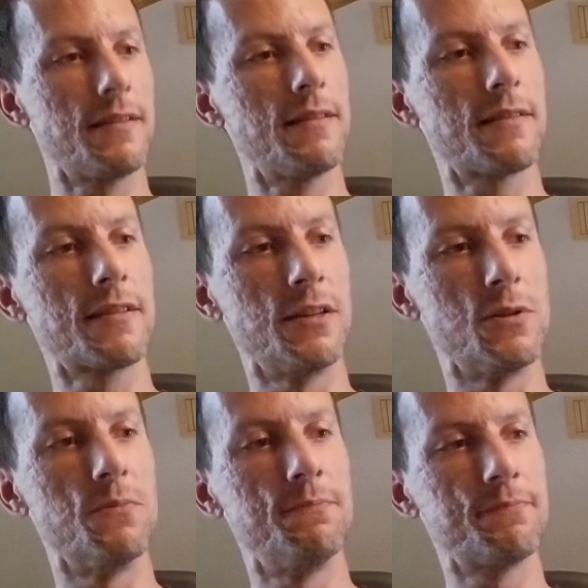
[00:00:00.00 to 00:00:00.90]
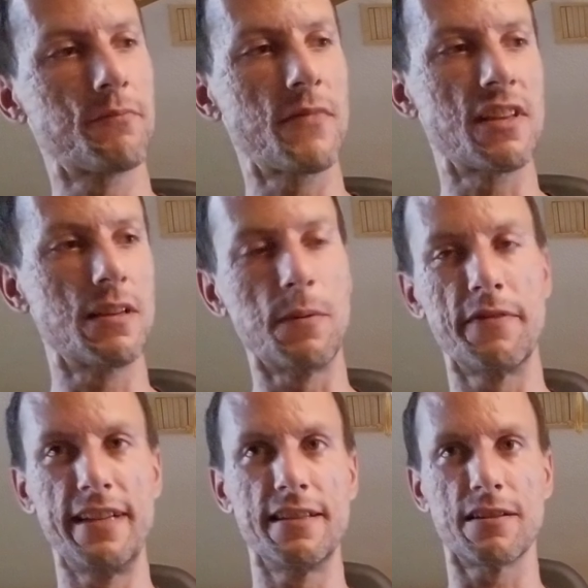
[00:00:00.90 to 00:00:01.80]
So, some of
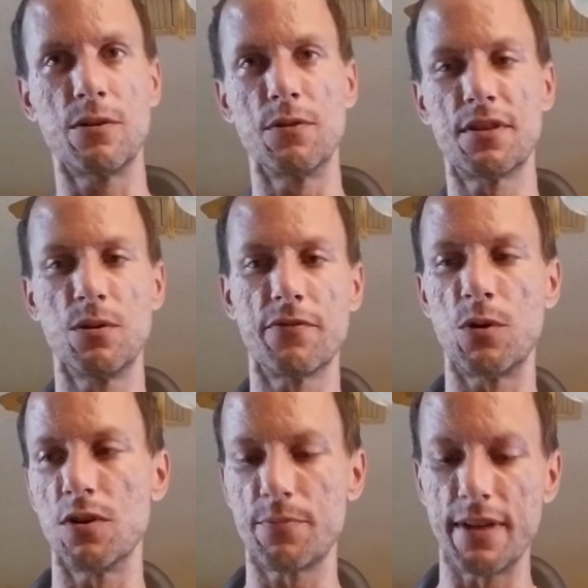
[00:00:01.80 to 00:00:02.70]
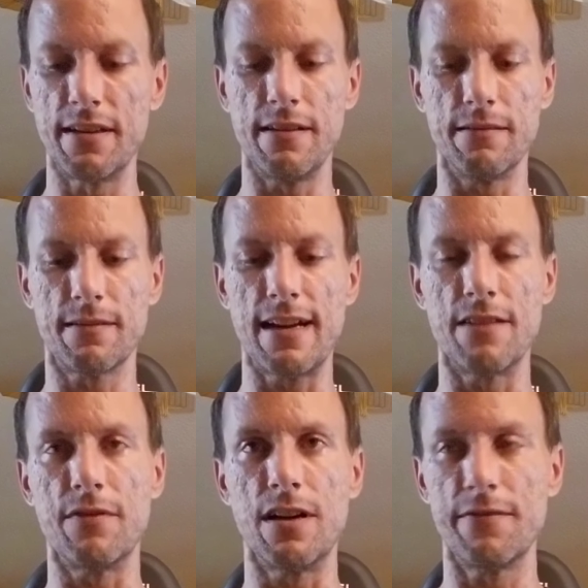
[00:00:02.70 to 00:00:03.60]
these are going to, of course, be kind
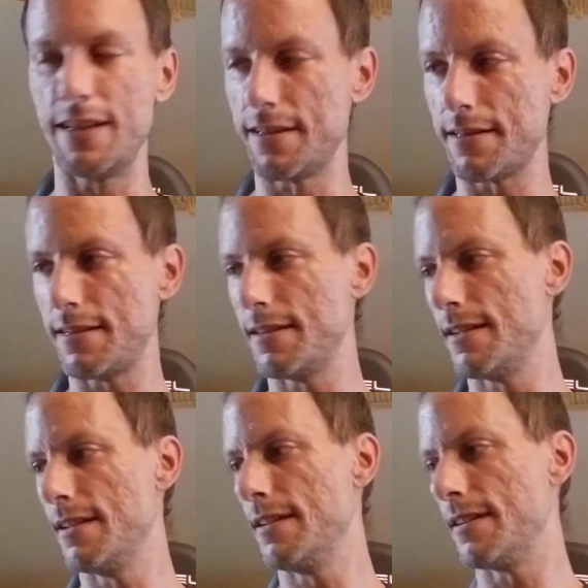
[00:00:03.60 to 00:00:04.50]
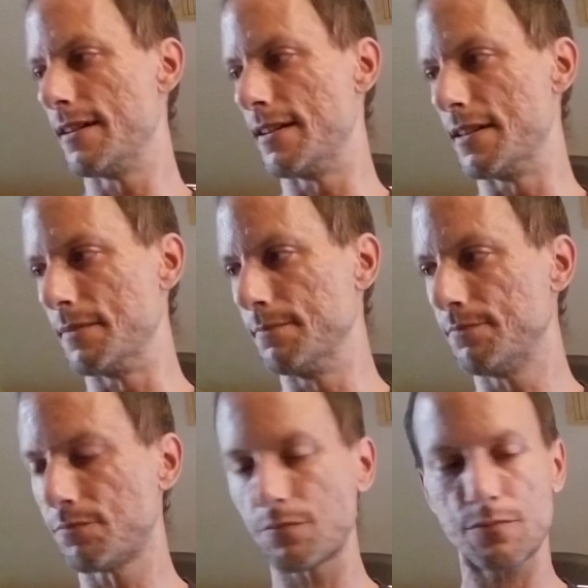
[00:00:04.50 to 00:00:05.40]
of obvious, um,
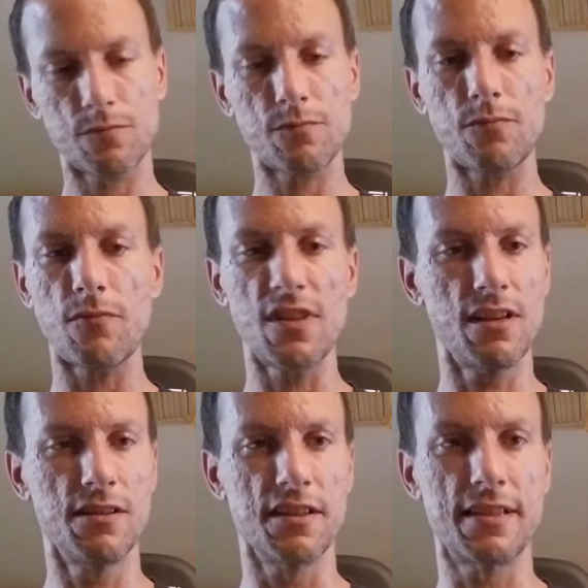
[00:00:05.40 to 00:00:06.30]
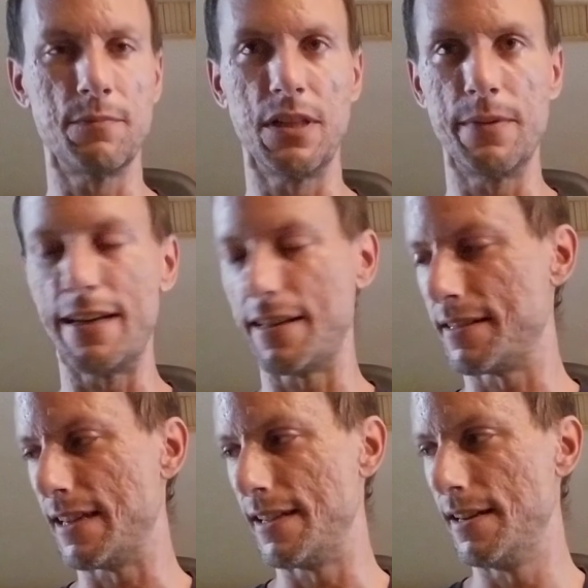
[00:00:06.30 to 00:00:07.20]
just simply by
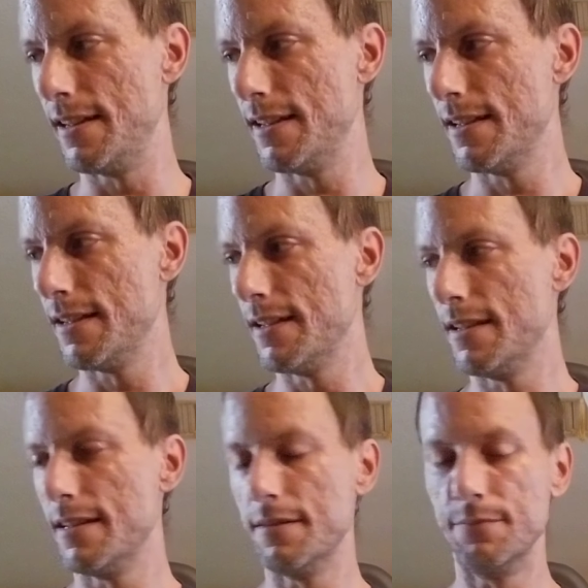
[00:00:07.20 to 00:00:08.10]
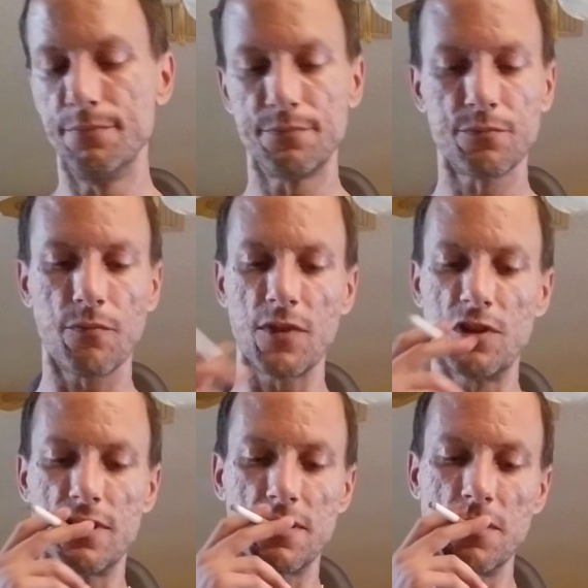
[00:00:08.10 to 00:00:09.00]
design.
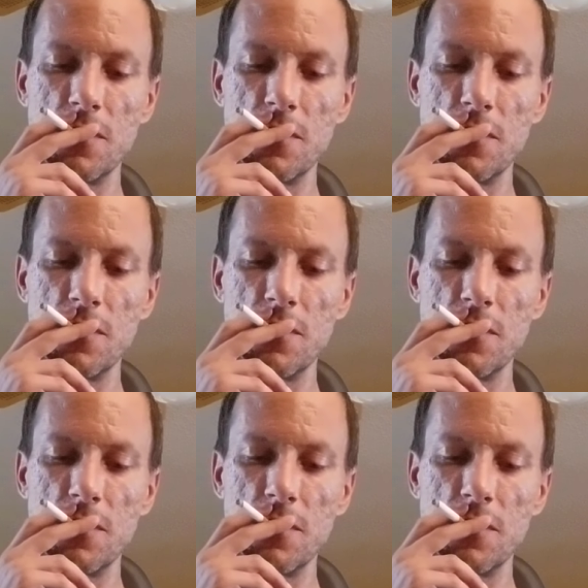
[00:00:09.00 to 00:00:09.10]
Hold on.